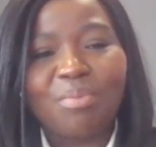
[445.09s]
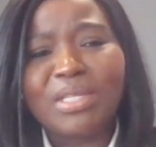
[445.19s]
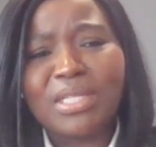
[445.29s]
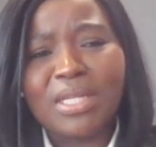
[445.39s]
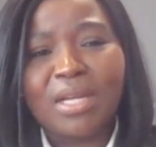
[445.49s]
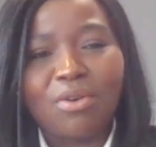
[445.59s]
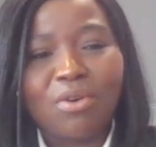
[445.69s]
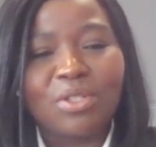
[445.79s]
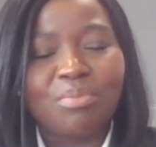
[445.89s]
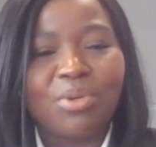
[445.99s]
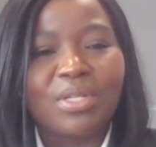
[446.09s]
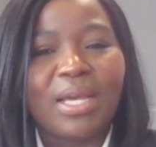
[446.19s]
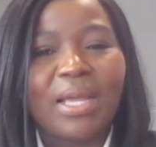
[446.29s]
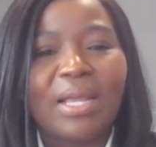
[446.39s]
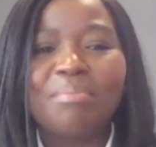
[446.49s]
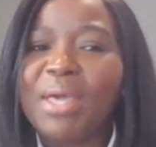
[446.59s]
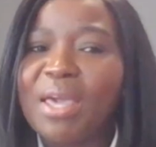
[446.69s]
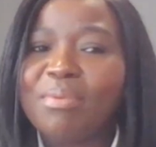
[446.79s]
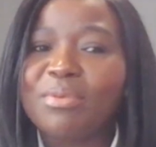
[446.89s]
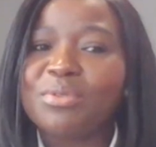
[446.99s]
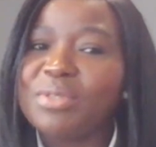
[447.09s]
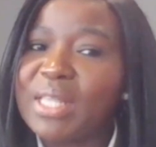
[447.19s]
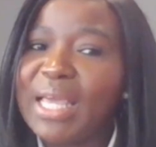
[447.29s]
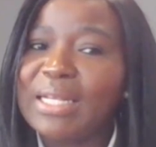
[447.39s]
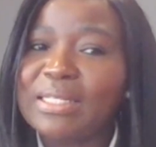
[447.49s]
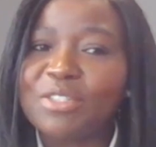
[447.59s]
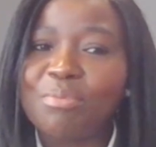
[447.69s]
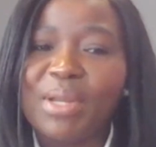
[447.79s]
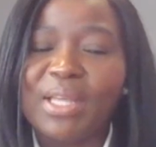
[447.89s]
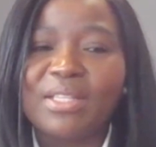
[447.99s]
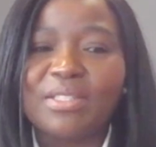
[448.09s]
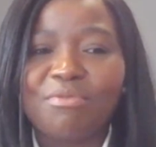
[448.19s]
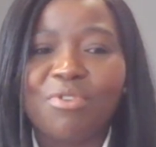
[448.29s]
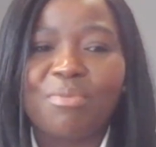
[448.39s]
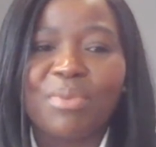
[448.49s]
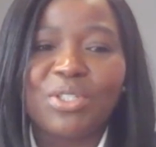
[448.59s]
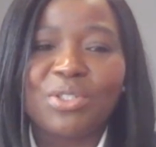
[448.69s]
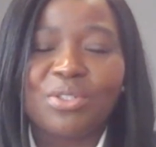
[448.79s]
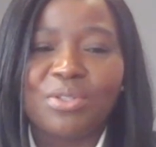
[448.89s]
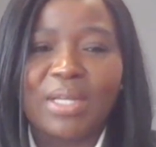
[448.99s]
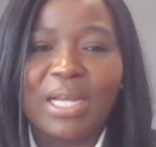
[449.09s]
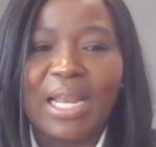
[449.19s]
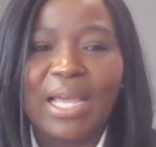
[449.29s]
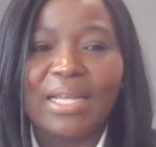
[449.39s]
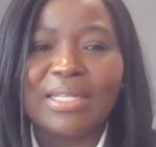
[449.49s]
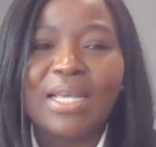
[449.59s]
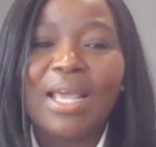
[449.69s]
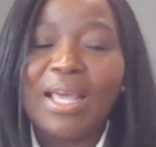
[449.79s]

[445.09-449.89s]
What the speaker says: domestic and cross-border, and be able to then display this information to the client.